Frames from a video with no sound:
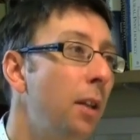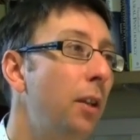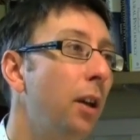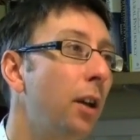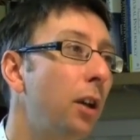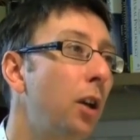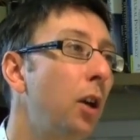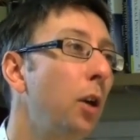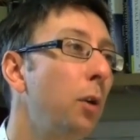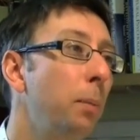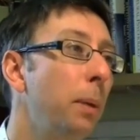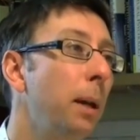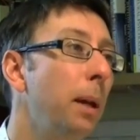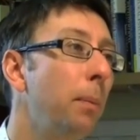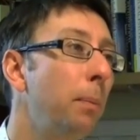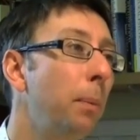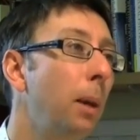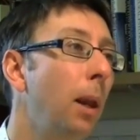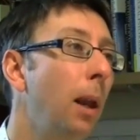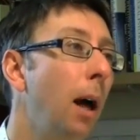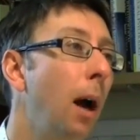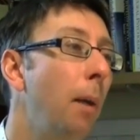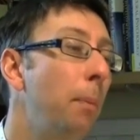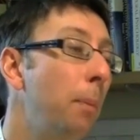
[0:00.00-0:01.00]
that could be
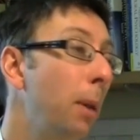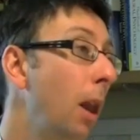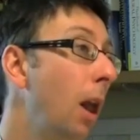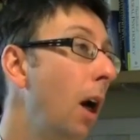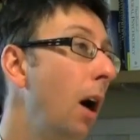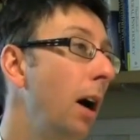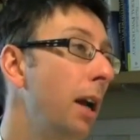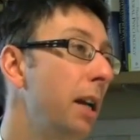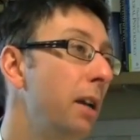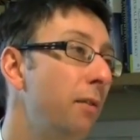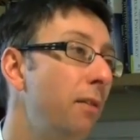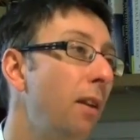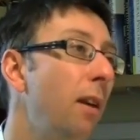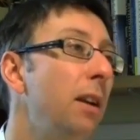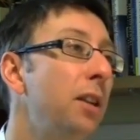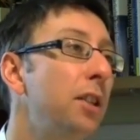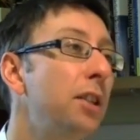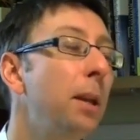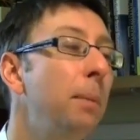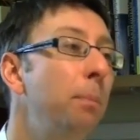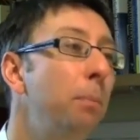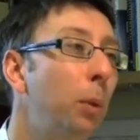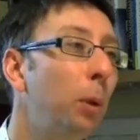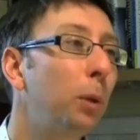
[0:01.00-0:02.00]
applied, a very
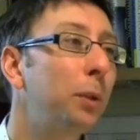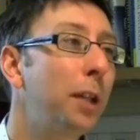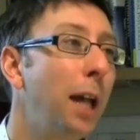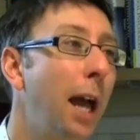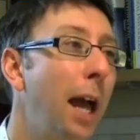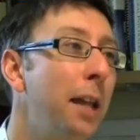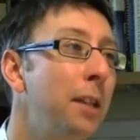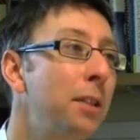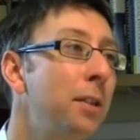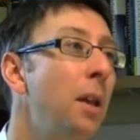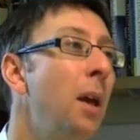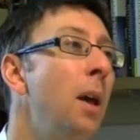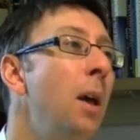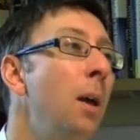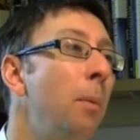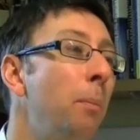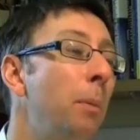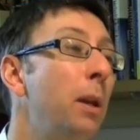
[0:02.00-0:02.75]
simple test,